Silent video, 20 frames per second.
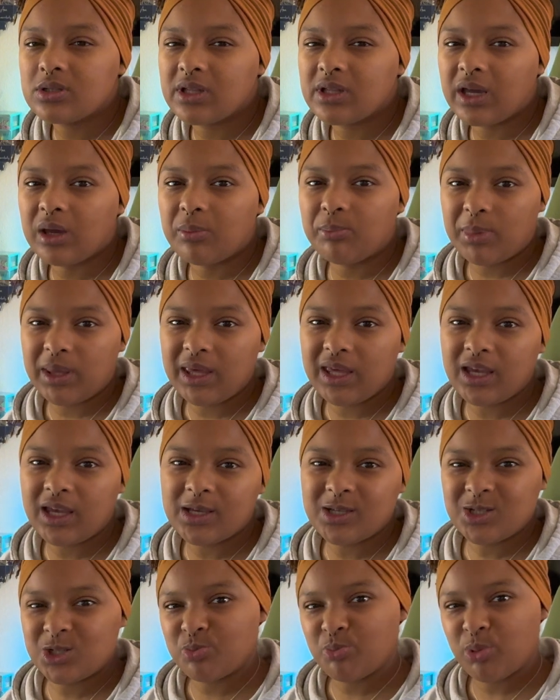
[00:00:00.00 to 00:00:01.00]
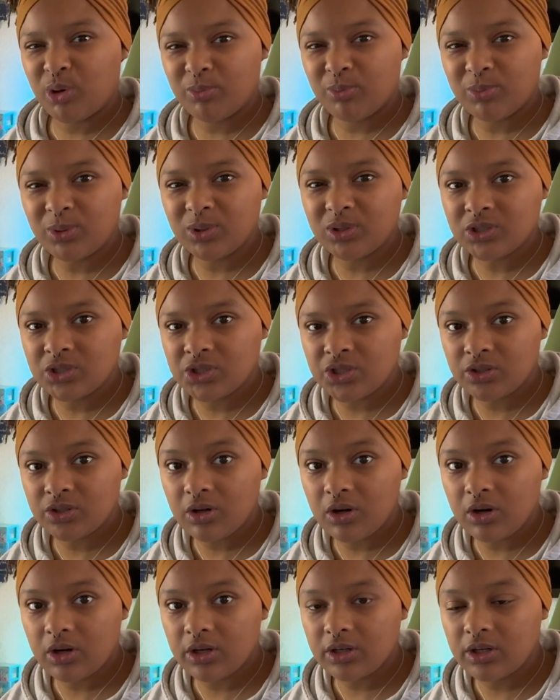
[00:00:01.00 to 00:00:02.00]
like pinkish purplish
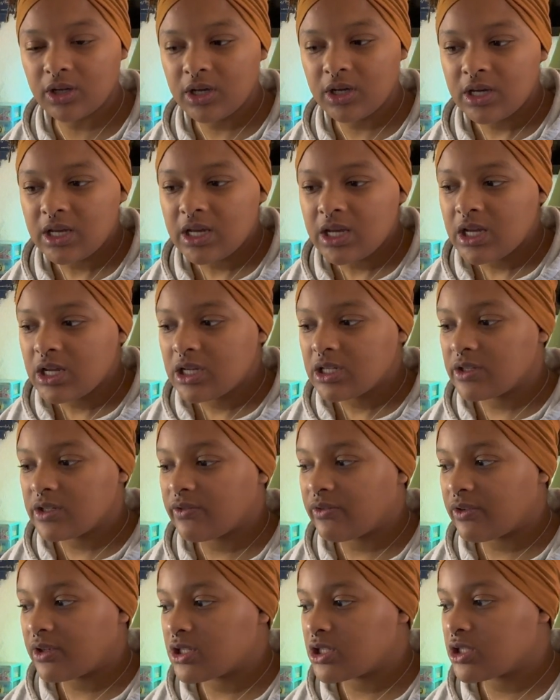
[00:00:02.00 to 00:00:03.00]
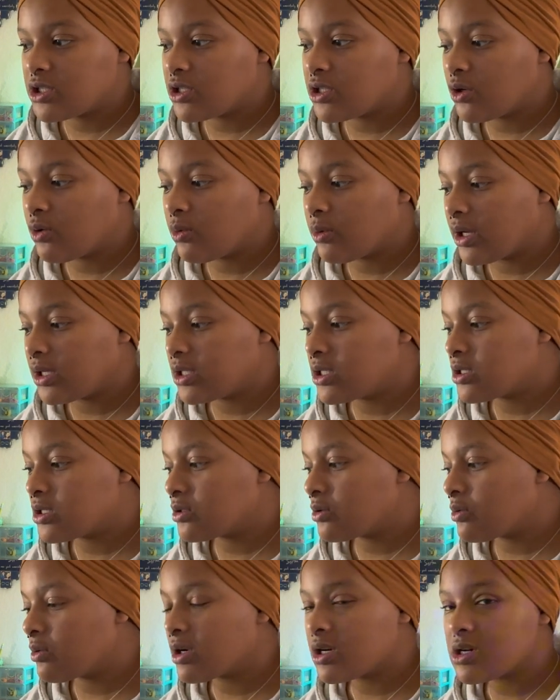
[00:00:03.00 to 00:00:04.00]
yarn to finish the granny
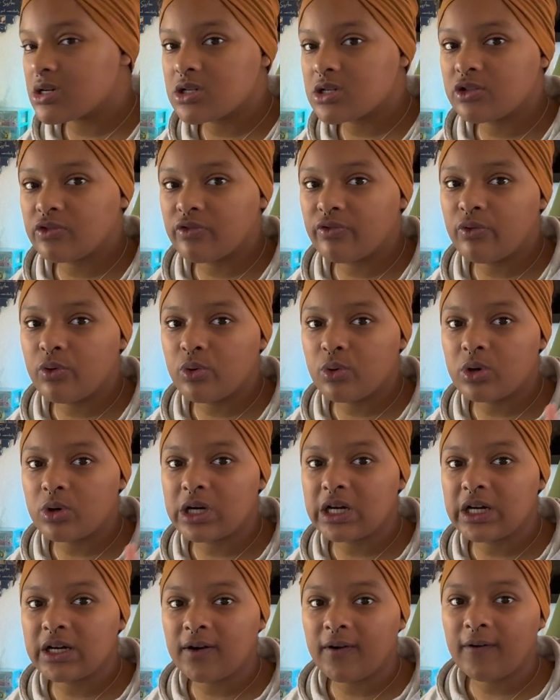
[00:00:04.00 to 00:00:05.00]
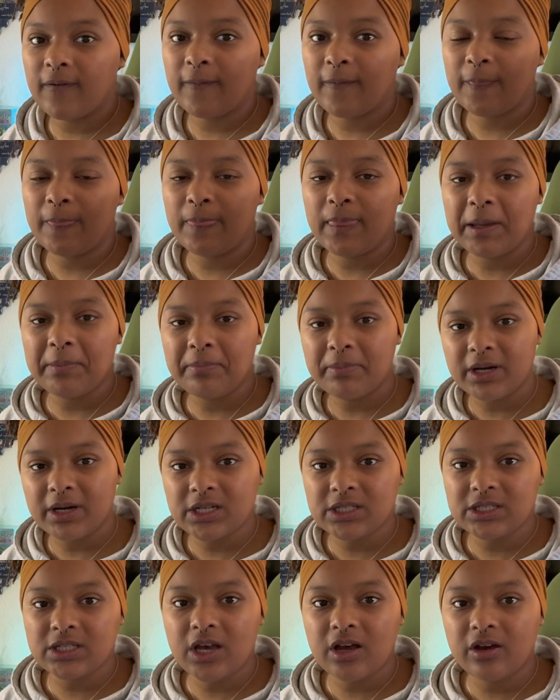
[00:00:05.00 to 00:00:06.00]
squares for the
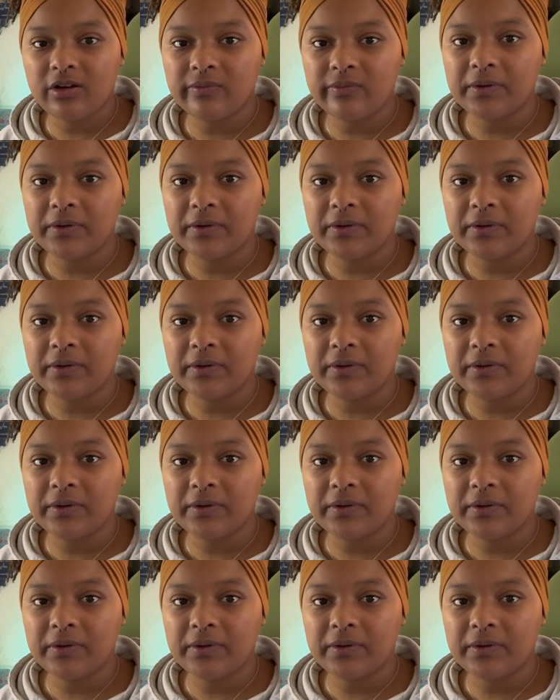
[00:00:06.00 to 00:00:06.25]
books of